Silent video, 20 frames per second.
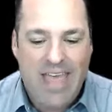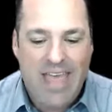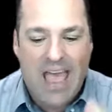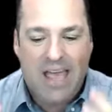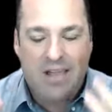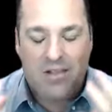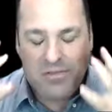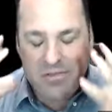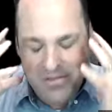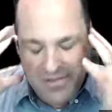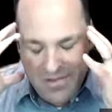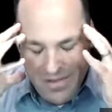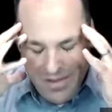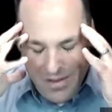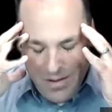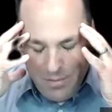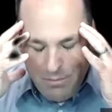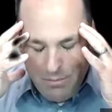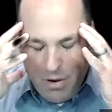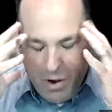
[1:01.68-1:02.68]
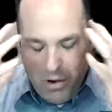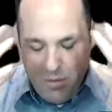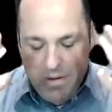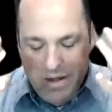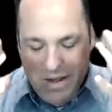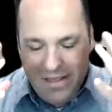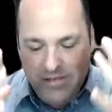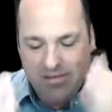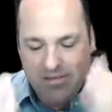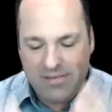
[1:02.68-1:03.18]
that
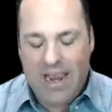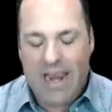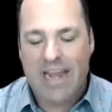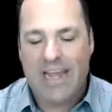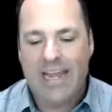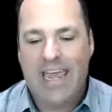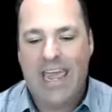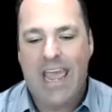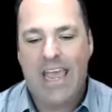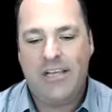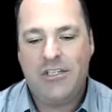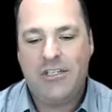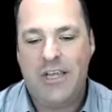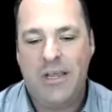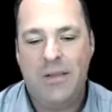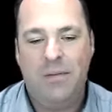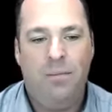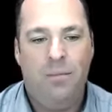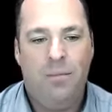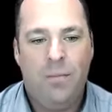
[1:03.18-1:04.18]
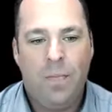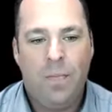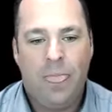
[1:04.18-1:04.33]
permanence ideation,